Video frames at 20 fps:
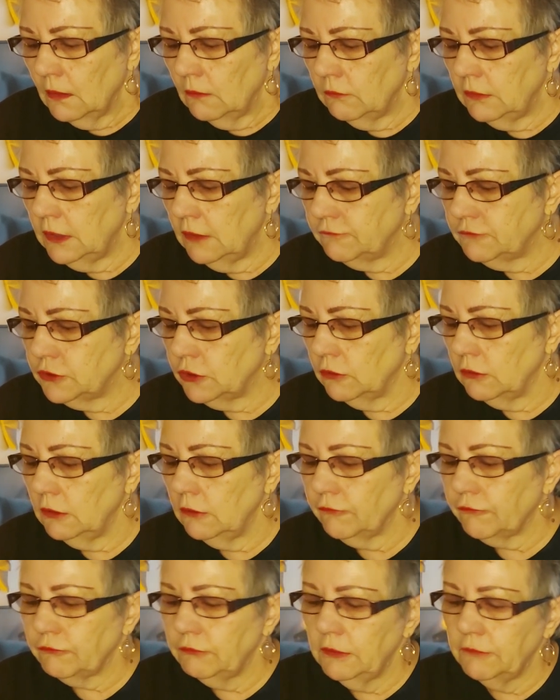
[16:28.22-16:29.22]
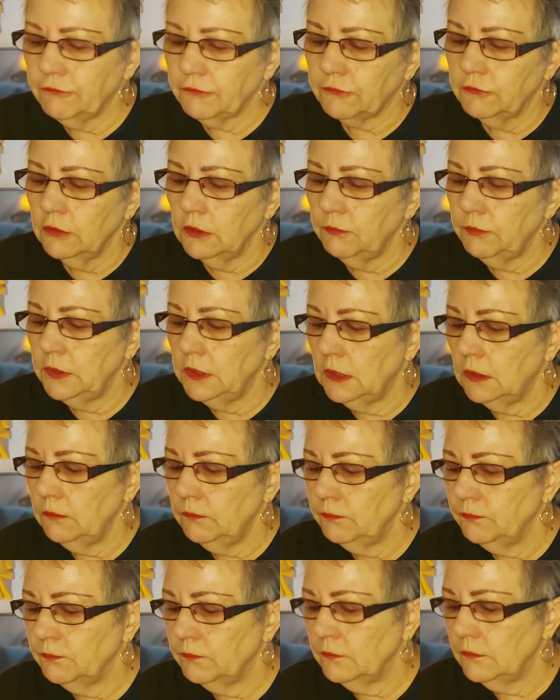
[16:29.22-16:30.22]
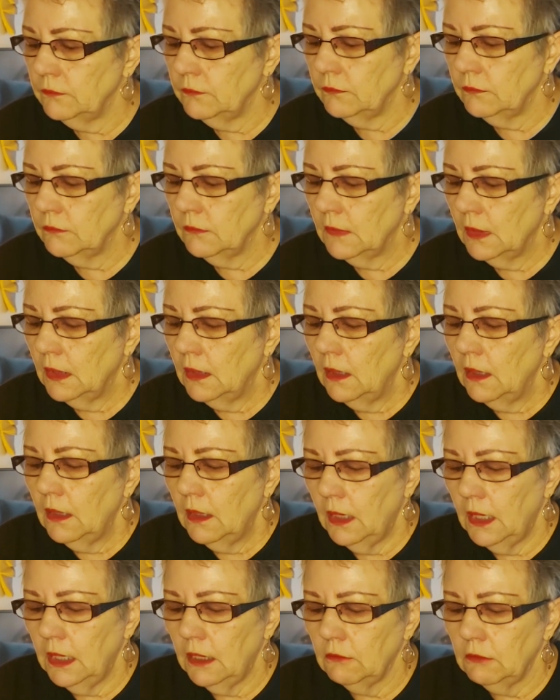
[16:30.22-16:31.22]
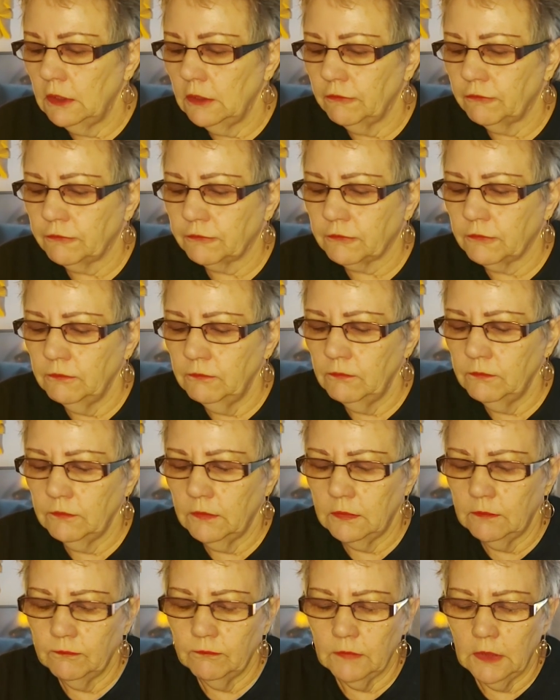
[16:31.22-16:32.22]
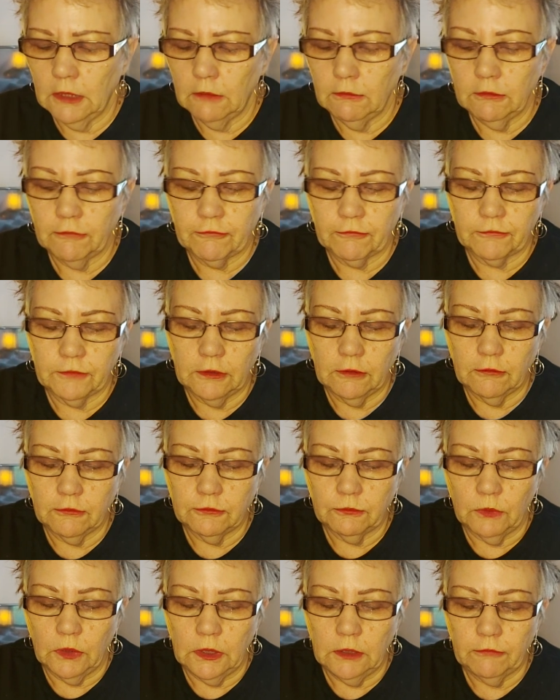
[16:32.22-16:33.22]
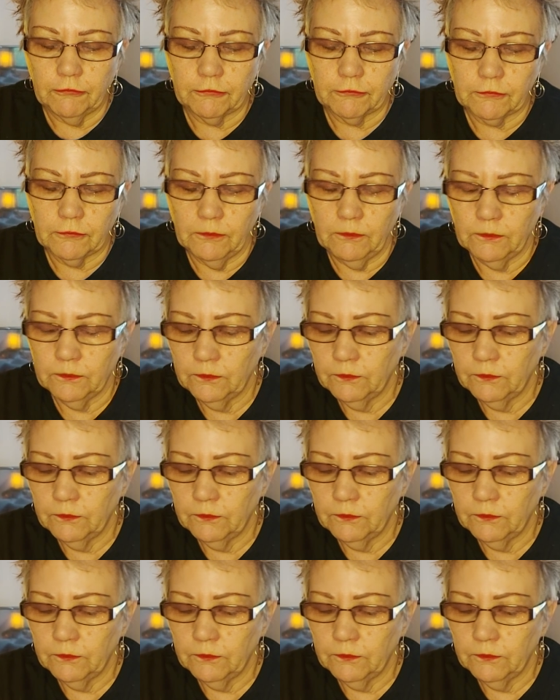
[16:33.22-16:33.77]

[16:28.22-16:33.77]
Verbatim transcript: We have Taurus, we have Scorpio, Aries. Aries is here twice.